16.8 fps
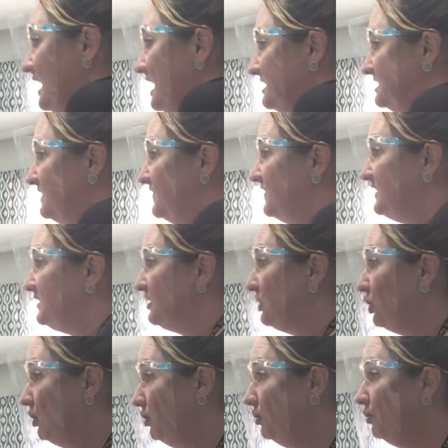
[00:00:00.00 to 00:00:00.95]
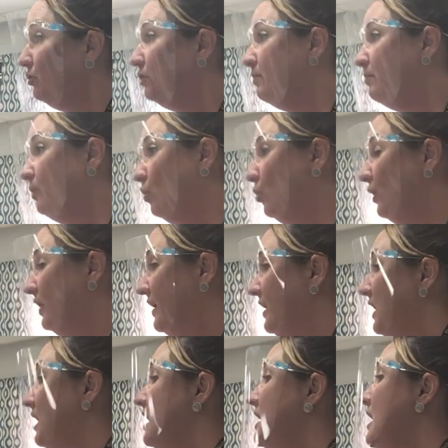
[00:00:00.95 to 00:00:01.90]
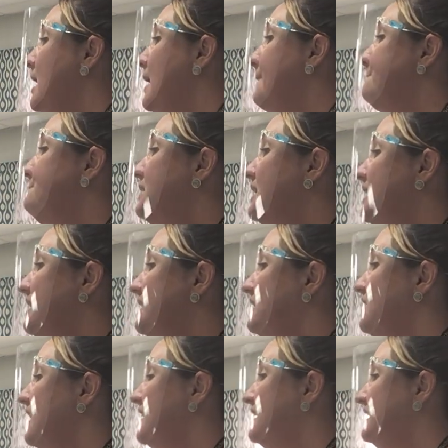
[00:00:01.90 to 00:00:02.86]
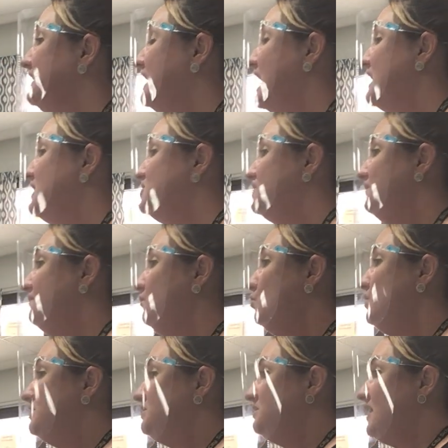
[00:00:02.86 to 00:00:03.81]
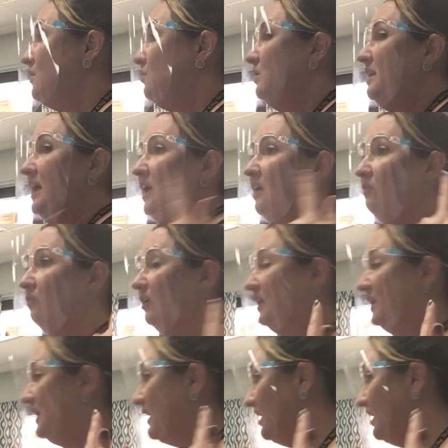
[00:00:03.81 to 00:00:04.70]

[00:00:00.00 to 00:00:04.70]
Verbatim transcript: us if it's a girl or a boy engaging voice. Now, we can't really